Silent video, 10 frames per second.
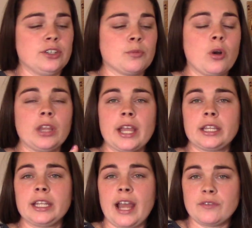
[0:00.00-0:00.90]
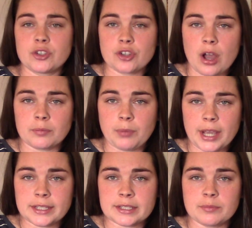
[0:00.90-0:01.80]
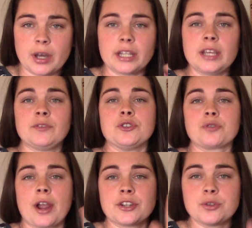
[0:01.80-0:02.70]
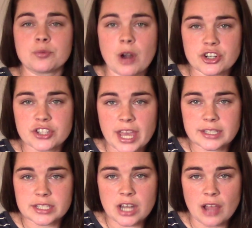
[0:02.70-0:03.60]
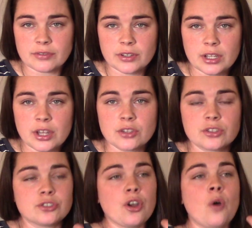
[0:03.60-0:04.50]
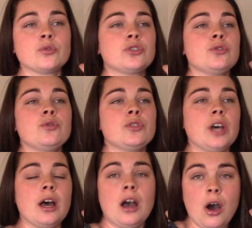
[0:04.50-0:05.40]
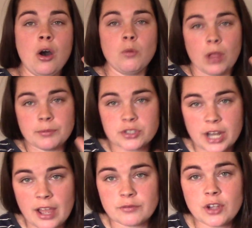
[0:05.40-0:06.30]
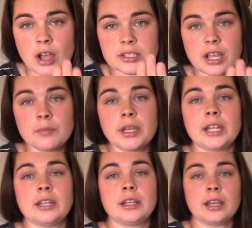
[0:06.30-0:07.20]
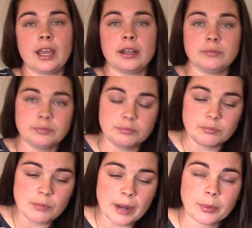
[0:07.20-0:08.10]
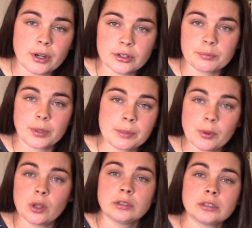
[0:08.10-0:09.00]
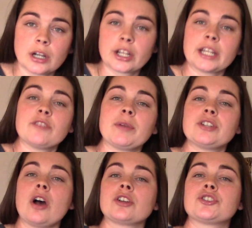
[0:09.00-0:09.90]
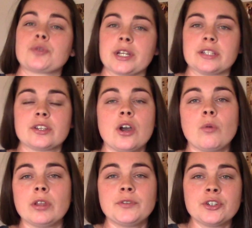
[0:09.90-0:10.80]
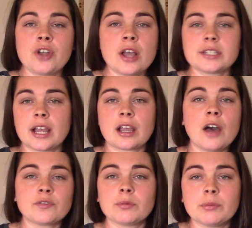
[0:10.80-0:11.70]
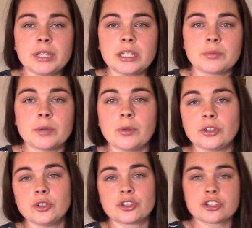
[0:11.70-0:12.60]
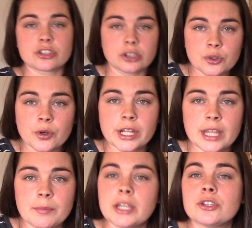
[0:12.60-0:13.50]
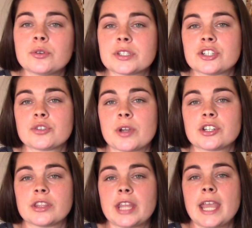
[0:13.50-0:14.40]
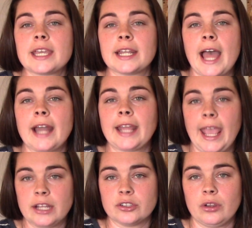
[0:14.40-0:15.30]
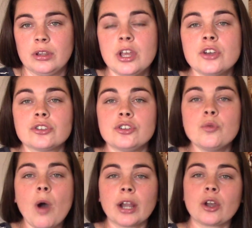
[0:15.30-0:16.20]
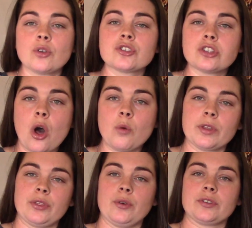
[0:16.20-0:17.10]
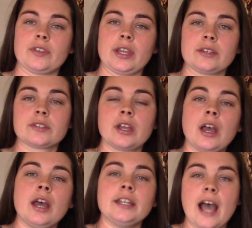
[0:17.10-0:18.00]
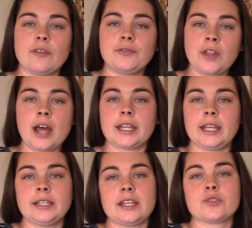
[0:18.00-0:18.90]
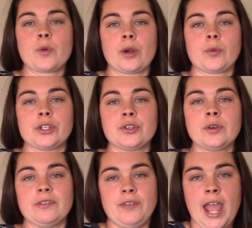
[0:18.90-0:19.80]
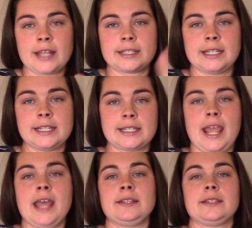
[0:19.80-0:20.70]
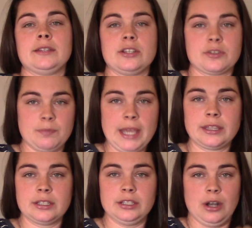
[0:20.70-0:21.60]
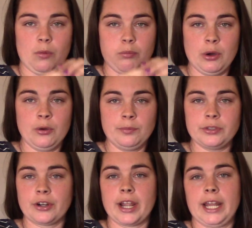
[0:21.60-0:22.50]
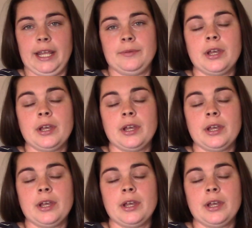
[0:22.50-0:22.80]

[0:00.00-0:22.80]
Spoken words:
You're more likely to have your dog bite somebody if you try to rush that stuff. So don't do the, oh, well, I'm just going to have dogs come in and my people are going to give my dogs treats. Well, if your dog's not comfortable meeting people, you're just luring them into a situation they cannot handle. So you want to go slow with those things. Now, flooding is where we do it fast and intense and just make the, boom, you're in it.